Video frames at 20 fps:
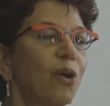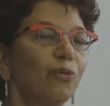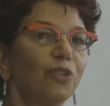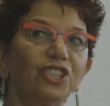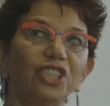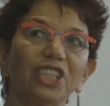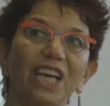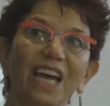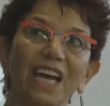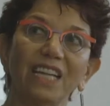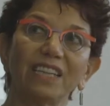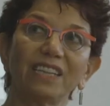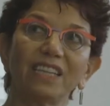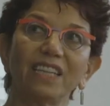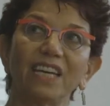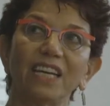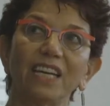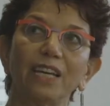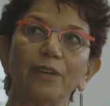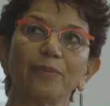which had
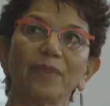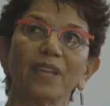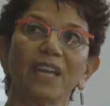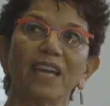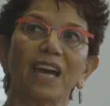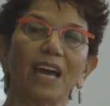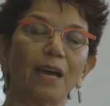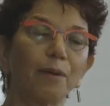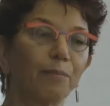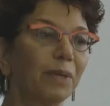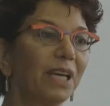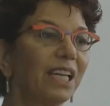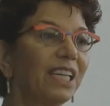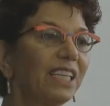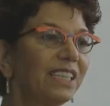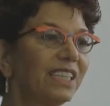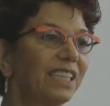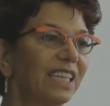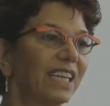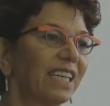the
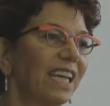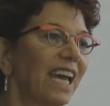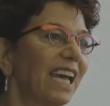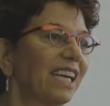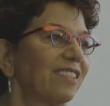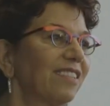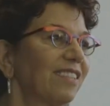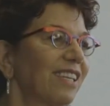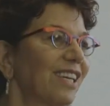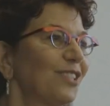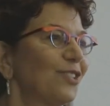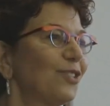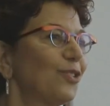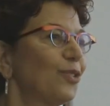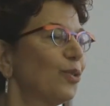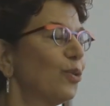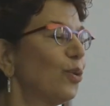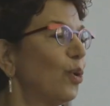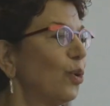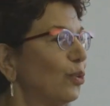ability and access
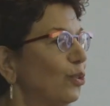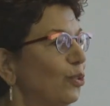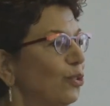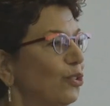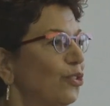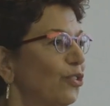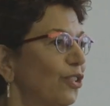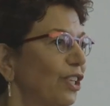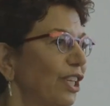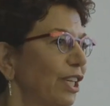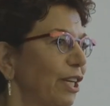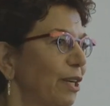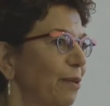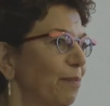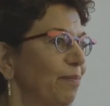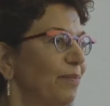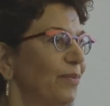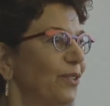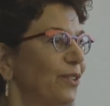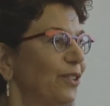to go to
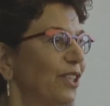3M,